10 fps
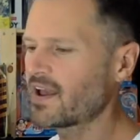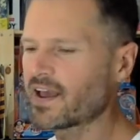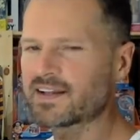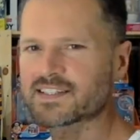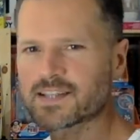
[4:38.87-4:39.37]

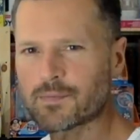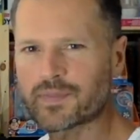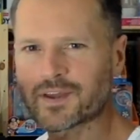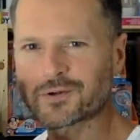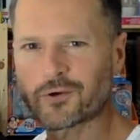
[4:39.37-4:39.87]
and
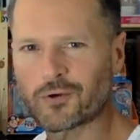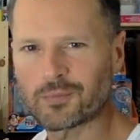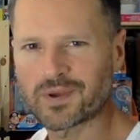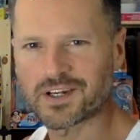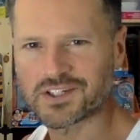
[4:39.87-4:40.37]
something told
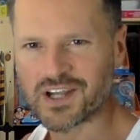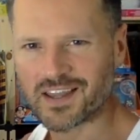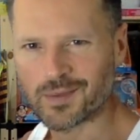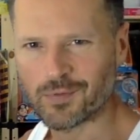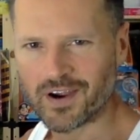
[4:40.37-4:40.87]
me to
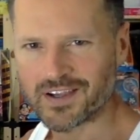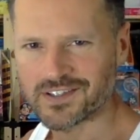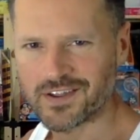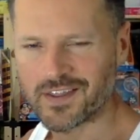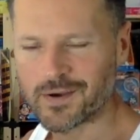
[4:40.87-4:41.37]
check the price
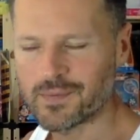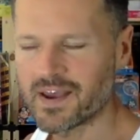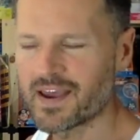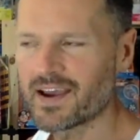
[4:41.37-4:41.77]
on them.